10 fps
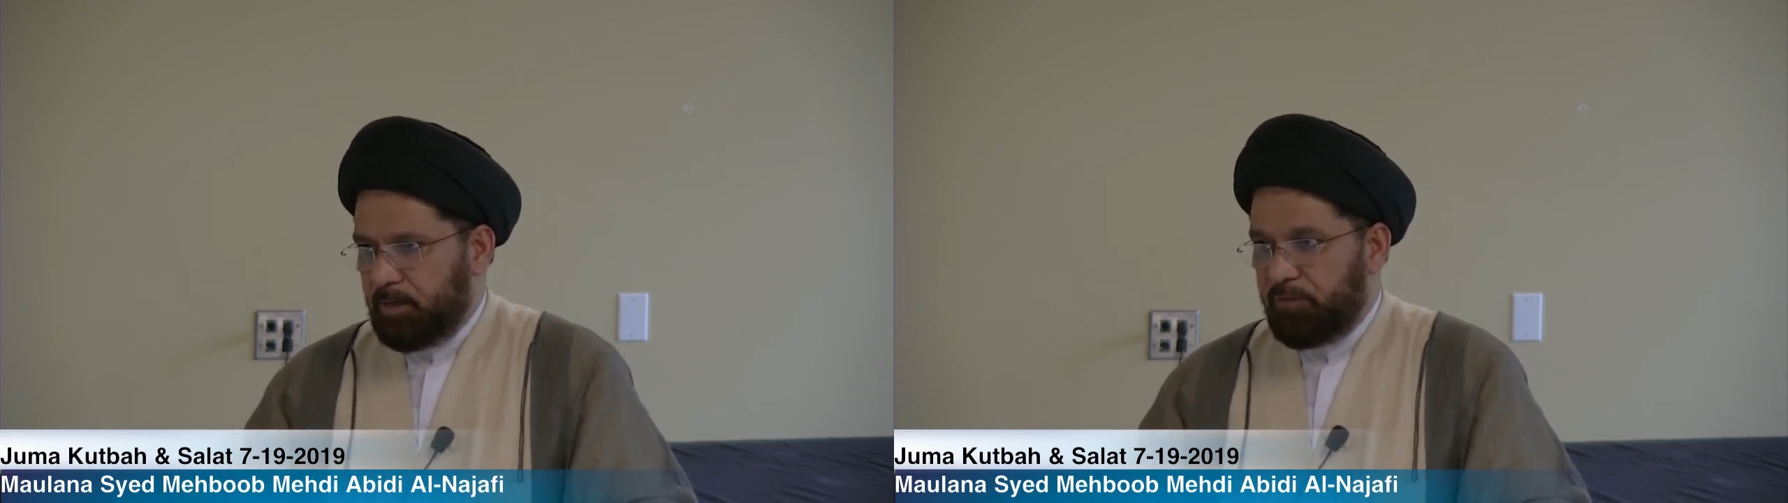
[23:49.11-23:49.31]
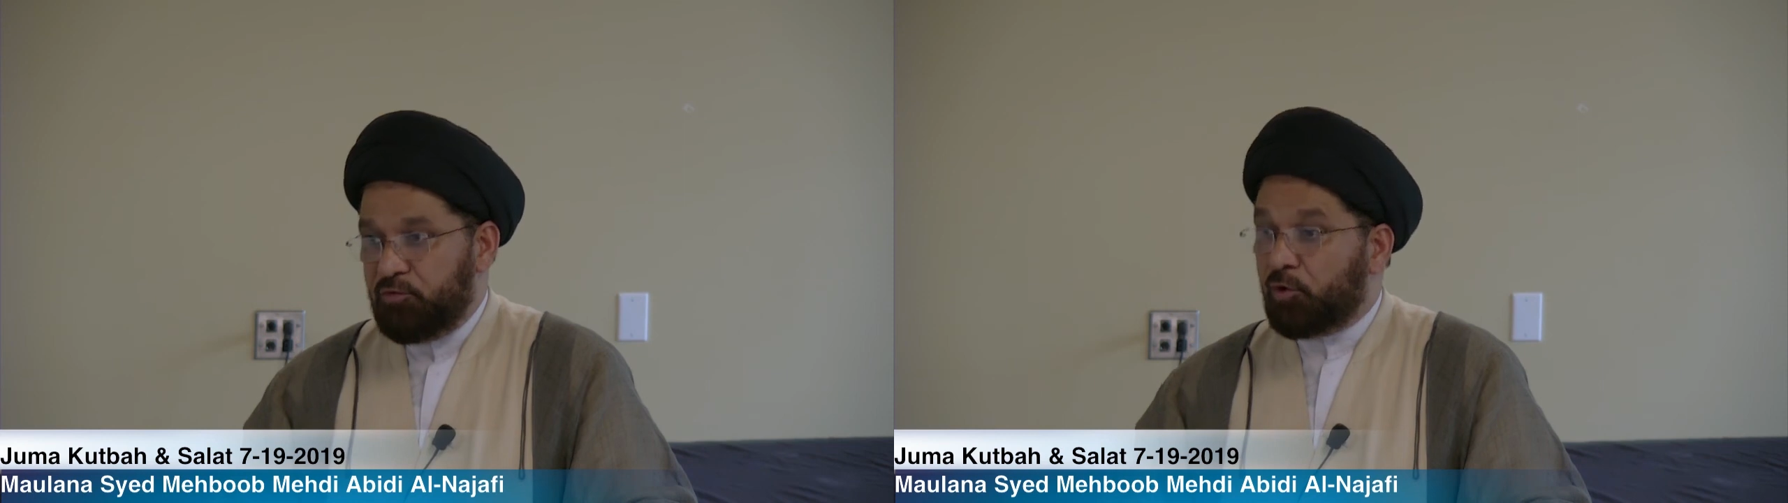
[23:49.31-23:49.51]

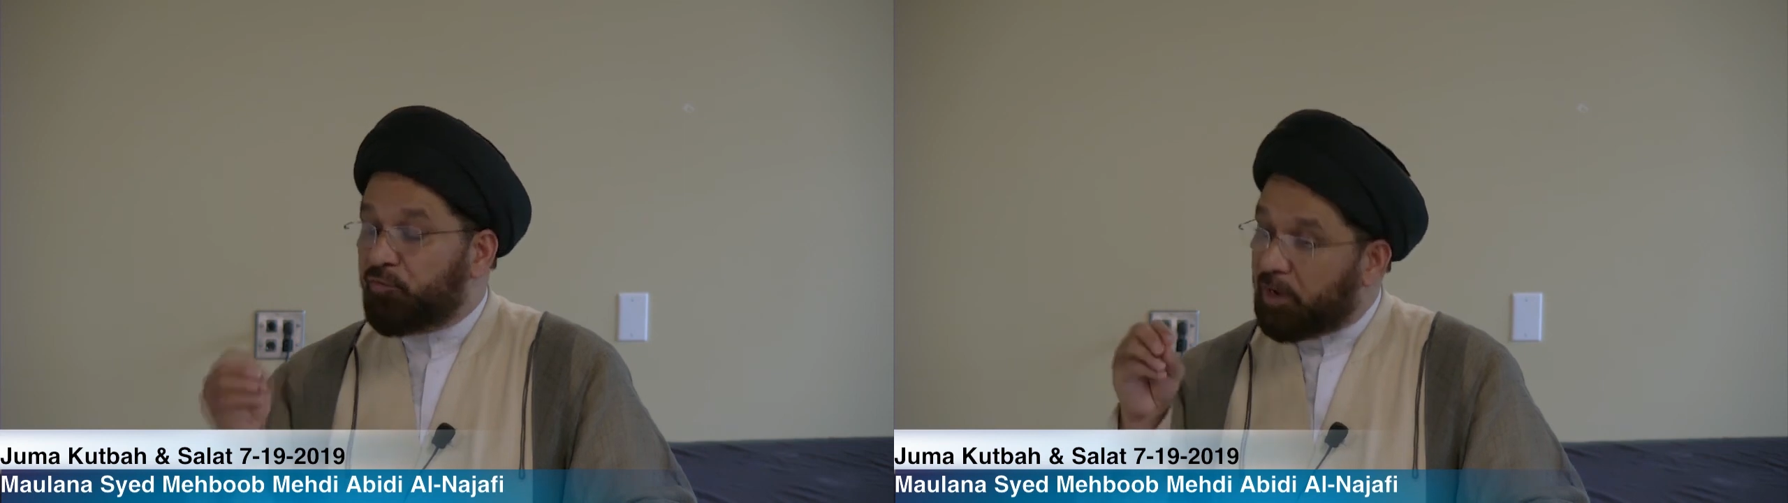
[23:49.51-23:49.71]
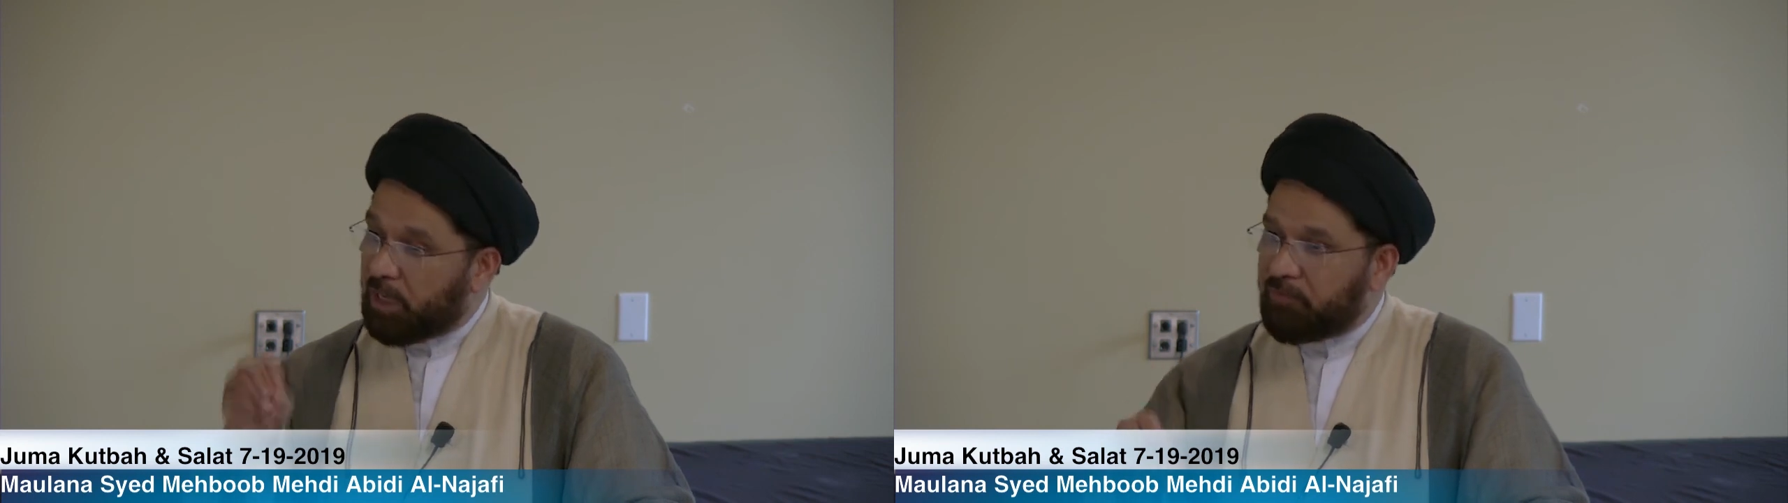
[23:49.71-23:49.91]
If you're not
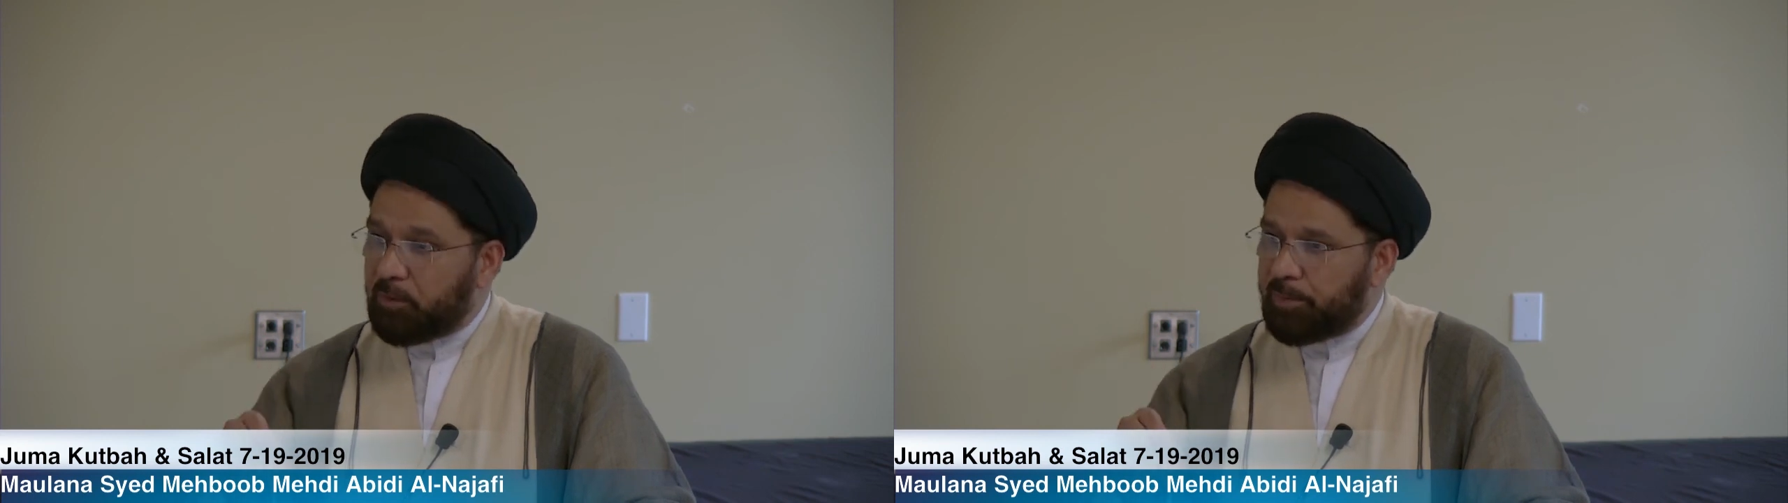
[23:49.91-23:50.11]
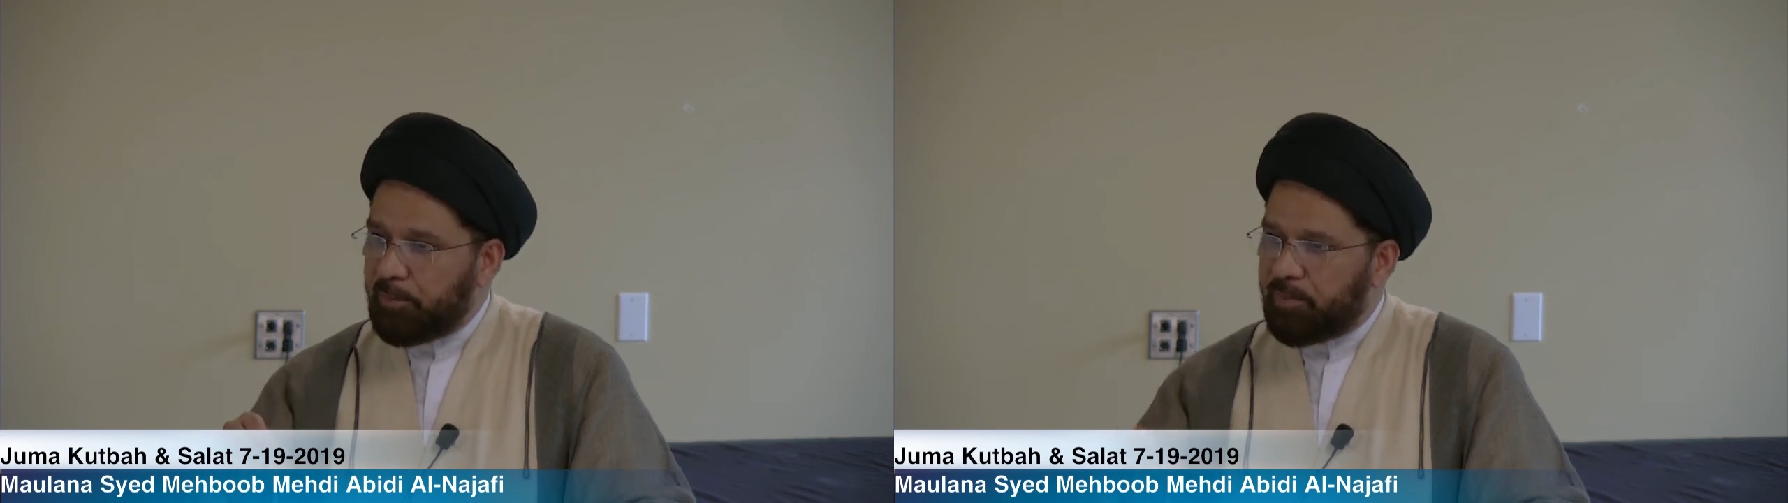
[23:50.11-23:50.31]

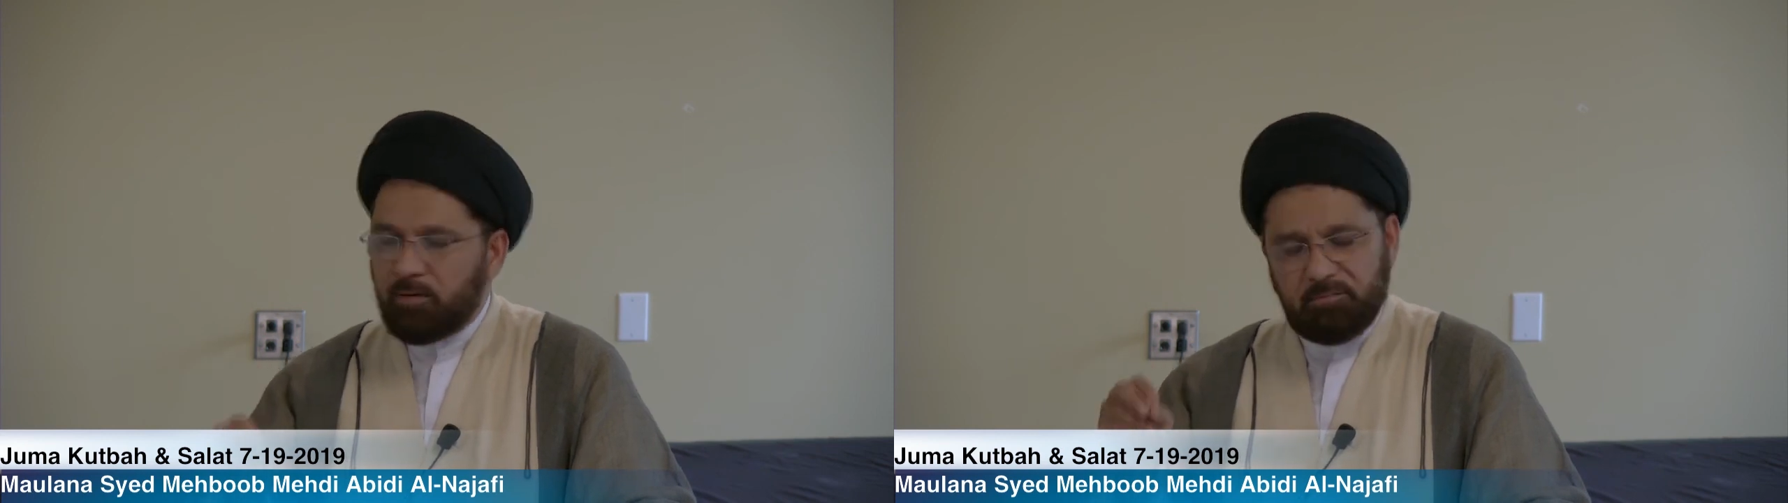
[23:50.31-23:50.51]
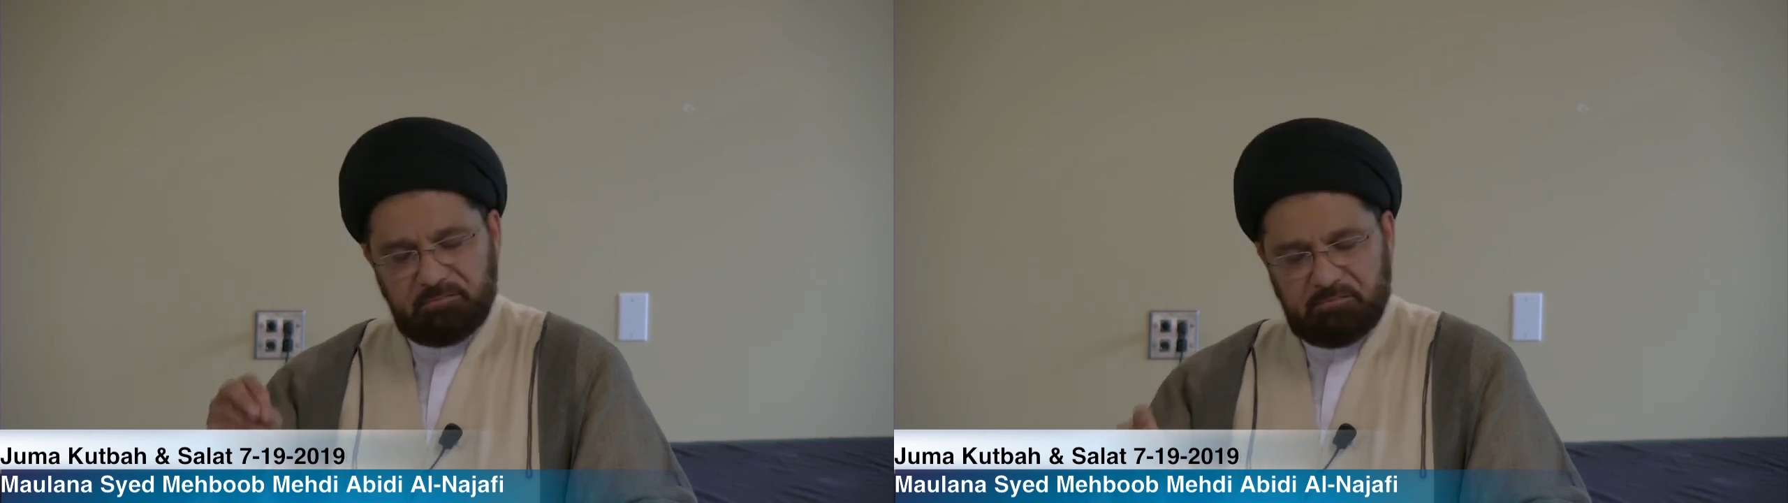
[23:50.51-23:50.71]
forgiving
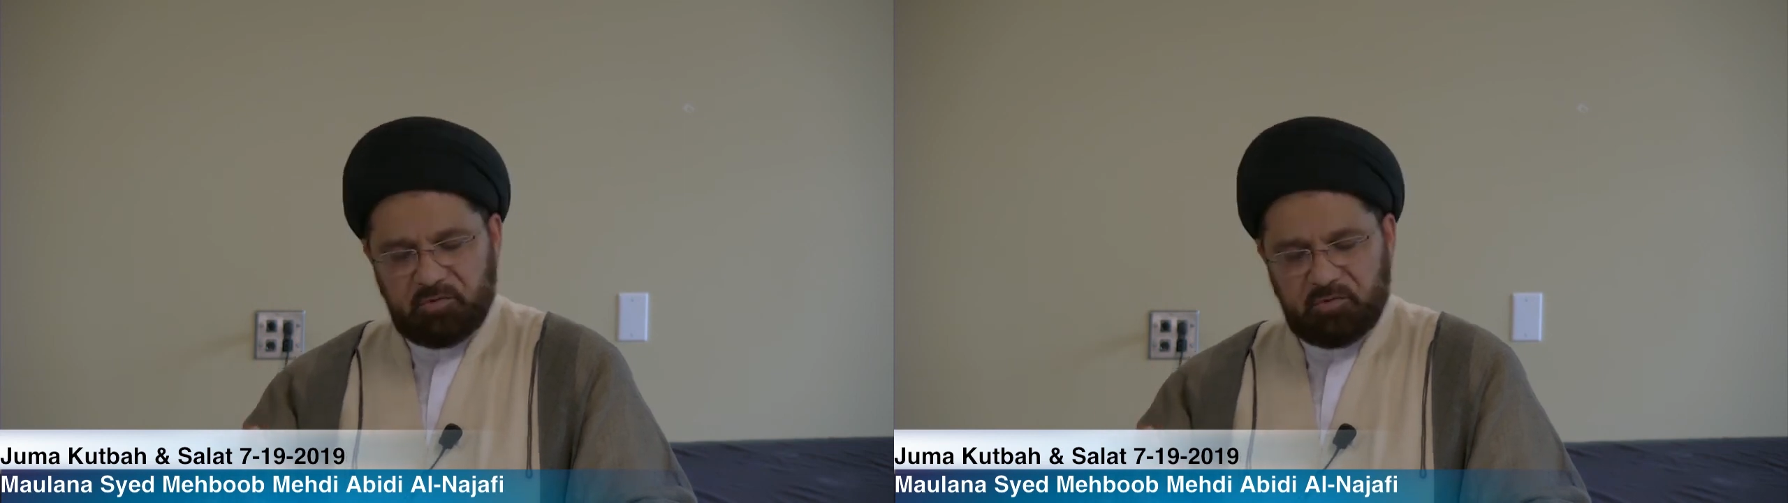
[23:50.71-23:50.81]
people,